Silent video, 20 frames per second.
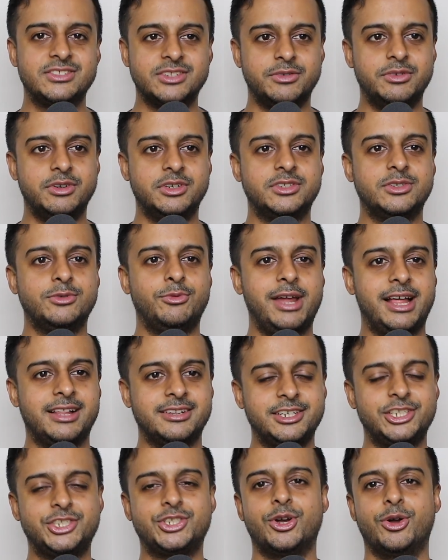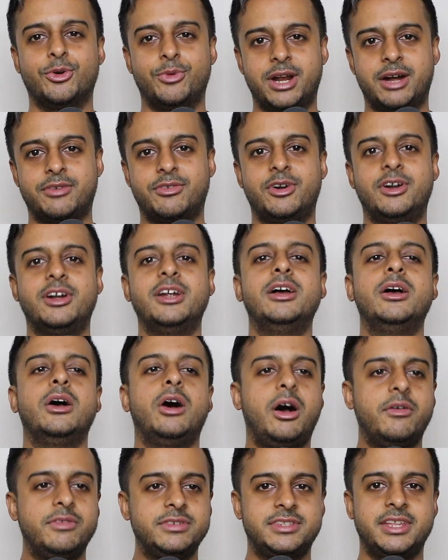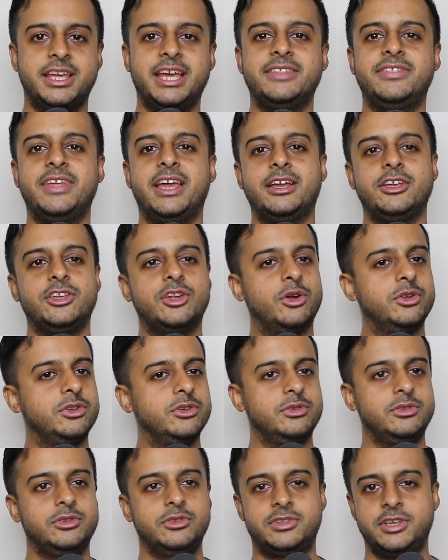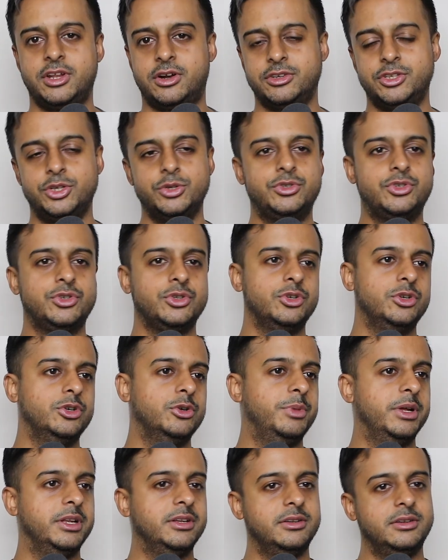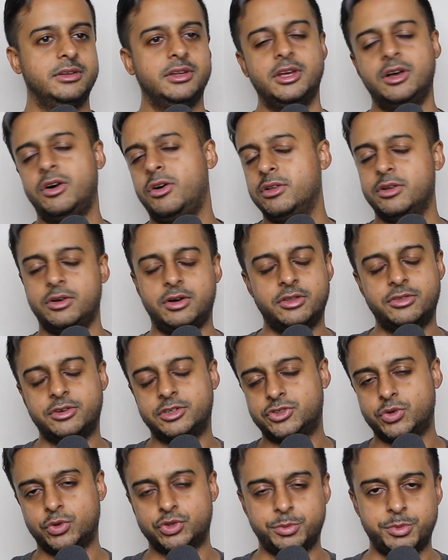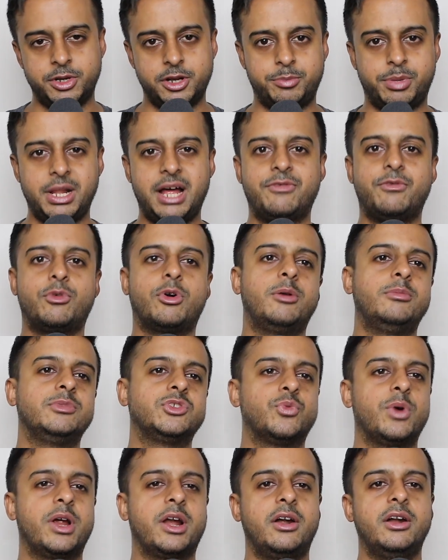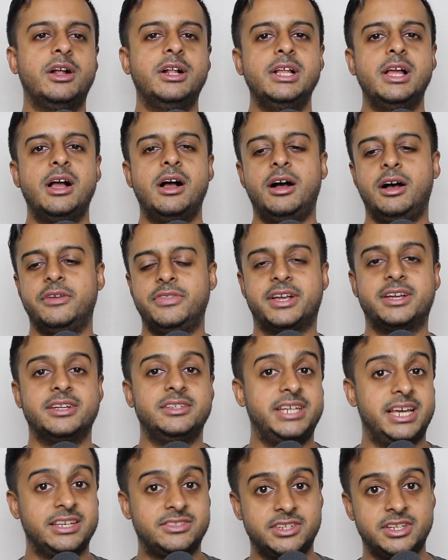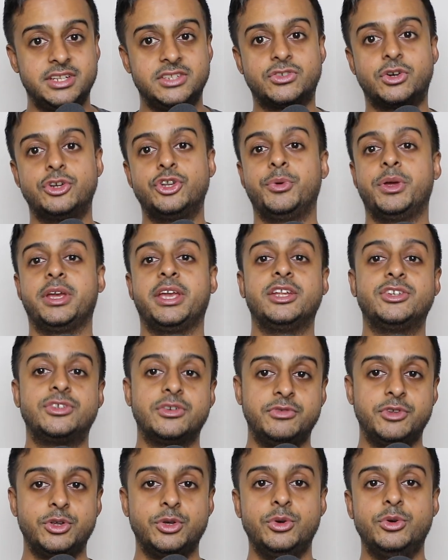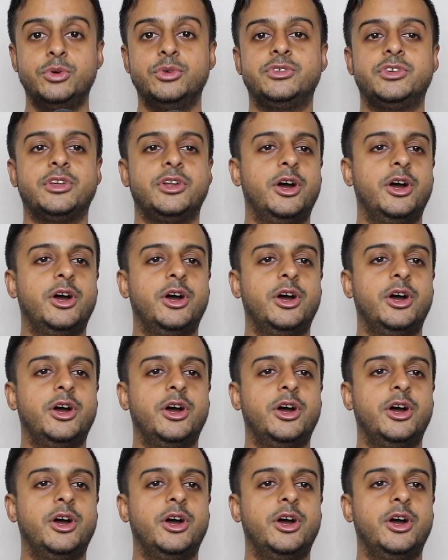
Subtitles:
of a reality show or whatever, obviously you see it on YouTube and all other social media platforms where the contestants are doing interviews,